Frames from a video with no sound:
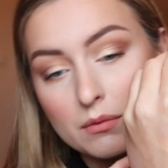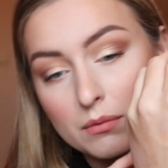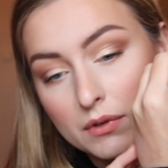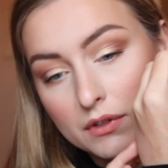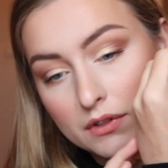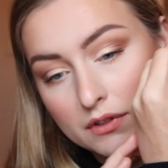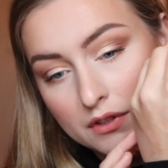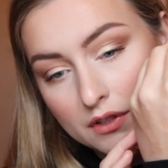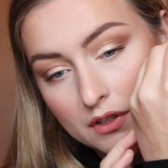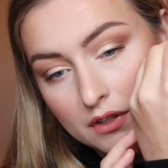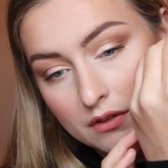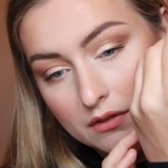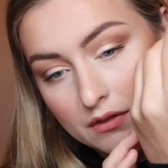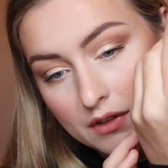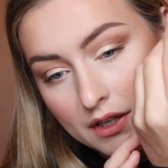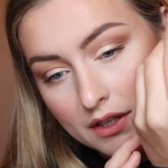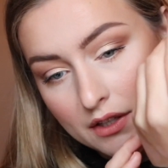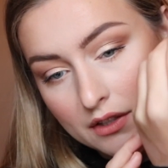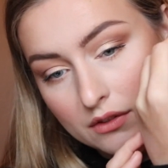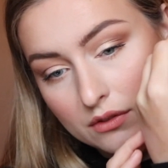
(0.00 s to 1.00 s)
Let me see if
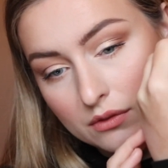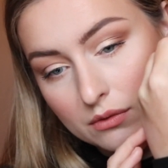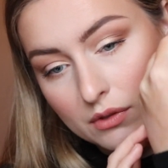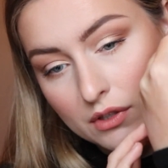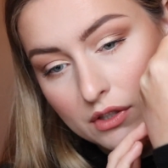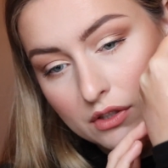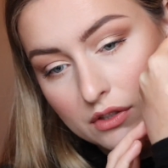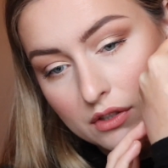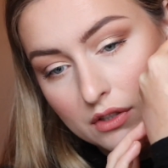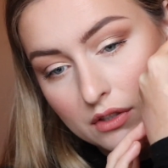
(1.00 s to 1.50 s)
I can swatch